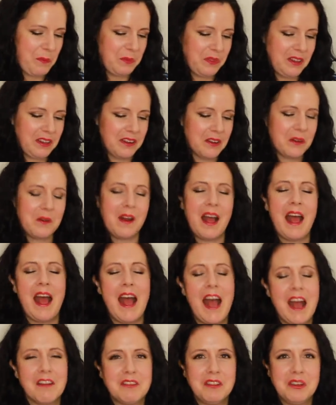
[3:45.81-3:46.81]
You don't
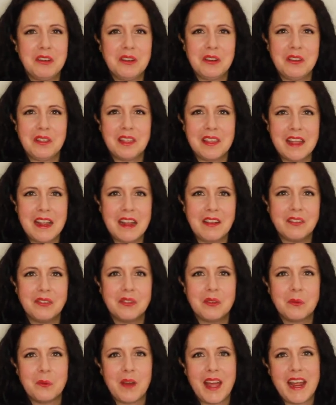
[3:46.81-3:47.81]
have to do things
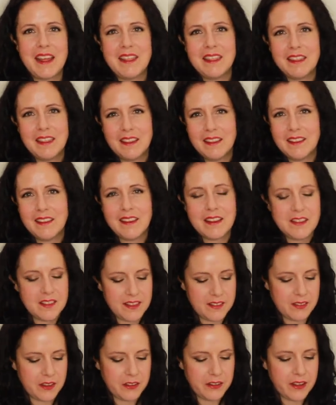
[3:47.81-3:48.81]
the way
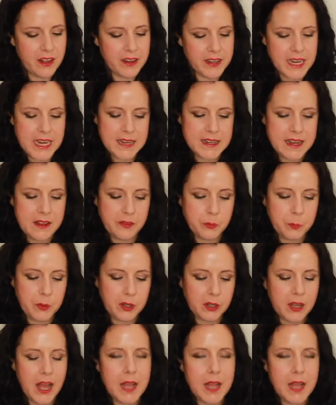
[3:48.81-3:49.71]
that they're done in this book.